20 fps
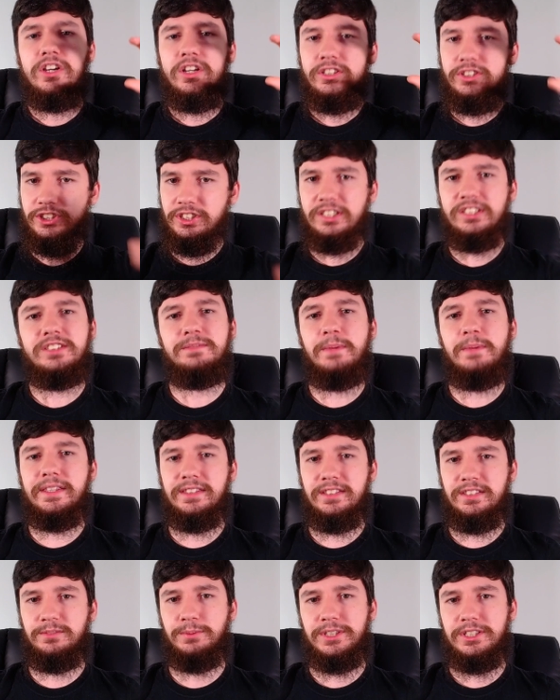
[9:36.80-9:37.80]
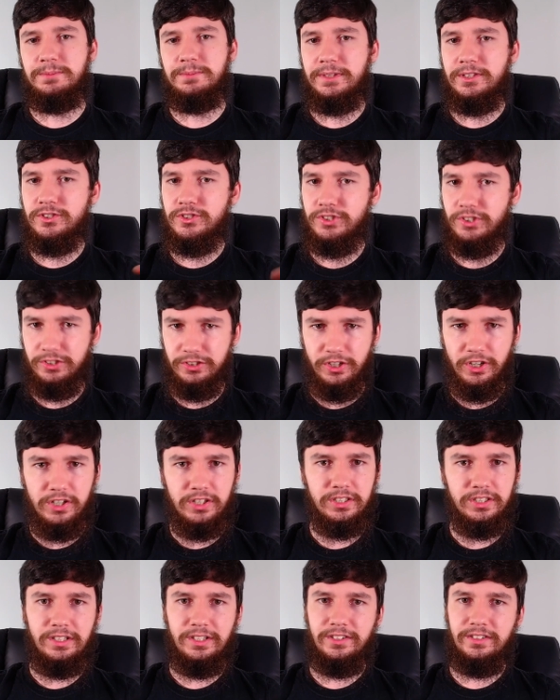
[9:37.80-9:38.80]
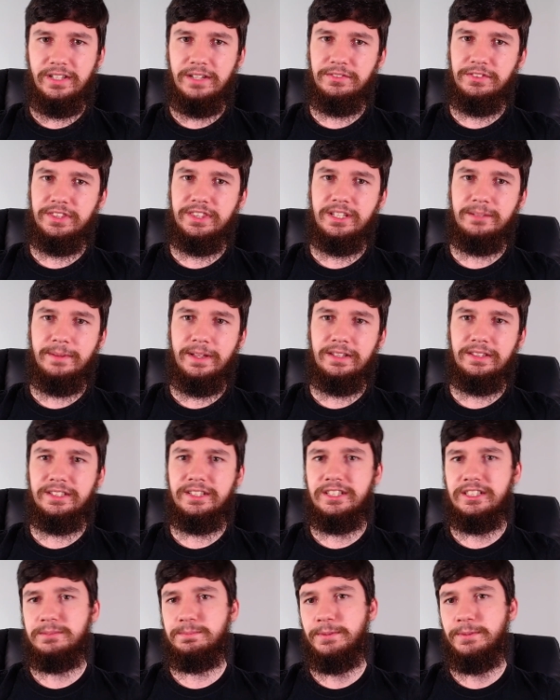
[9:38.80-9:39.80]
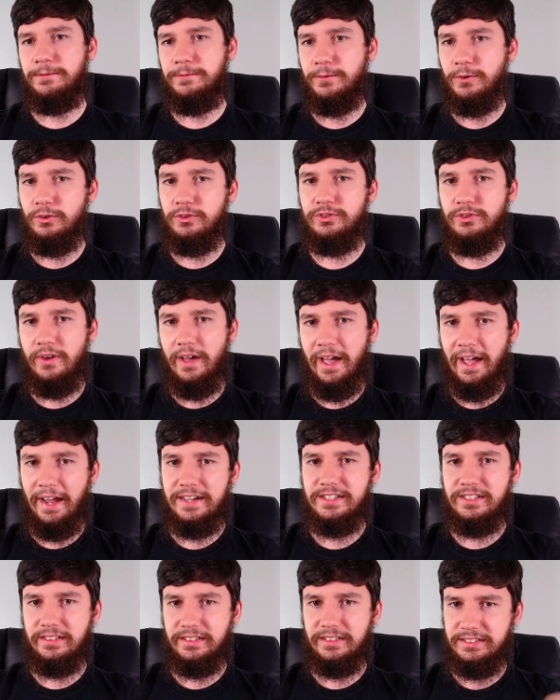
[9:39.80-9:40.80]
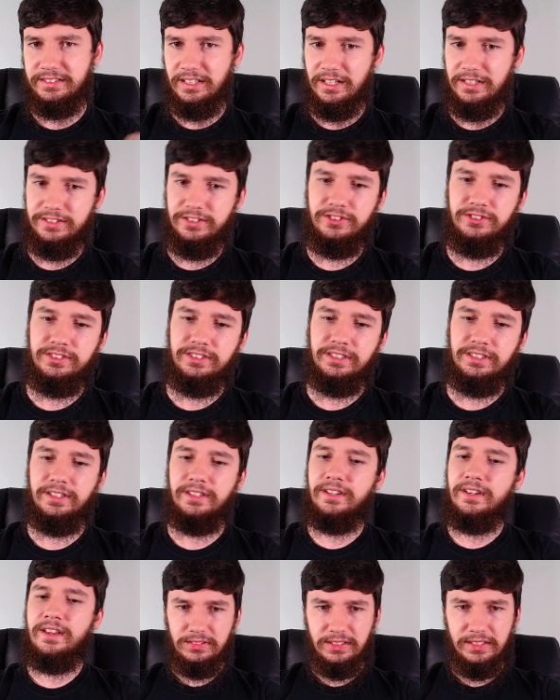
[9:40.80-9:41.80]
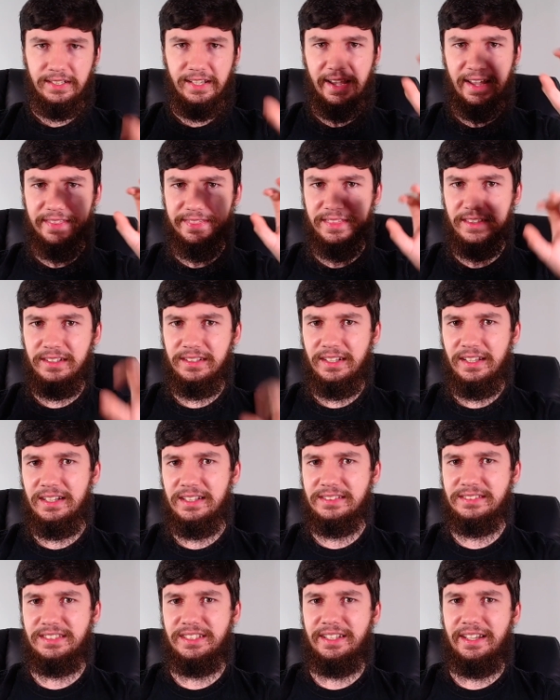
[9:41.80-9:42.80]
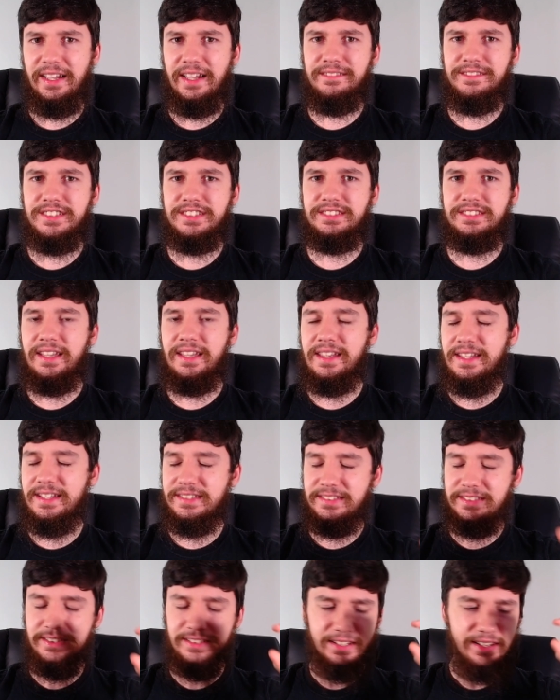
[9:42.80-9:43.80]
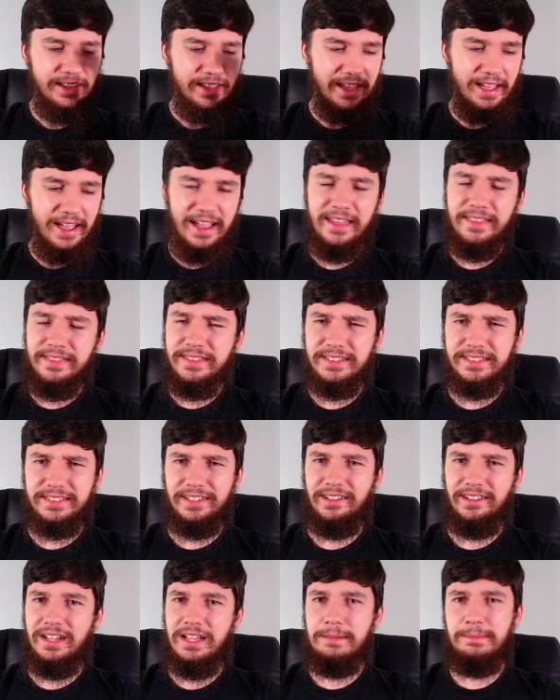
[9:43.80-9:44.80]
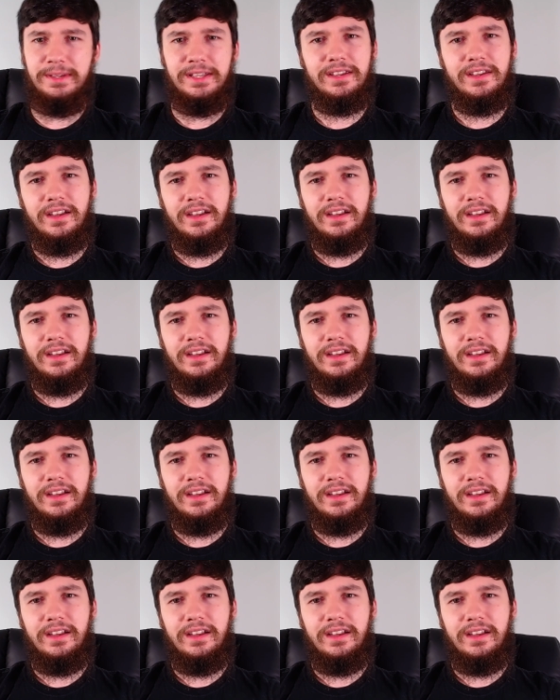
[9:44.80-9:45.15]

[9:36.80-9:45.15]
just make the switch because you're not going to learn everything about Linux before you actually start using it. And the last thing I have to say is that at the time,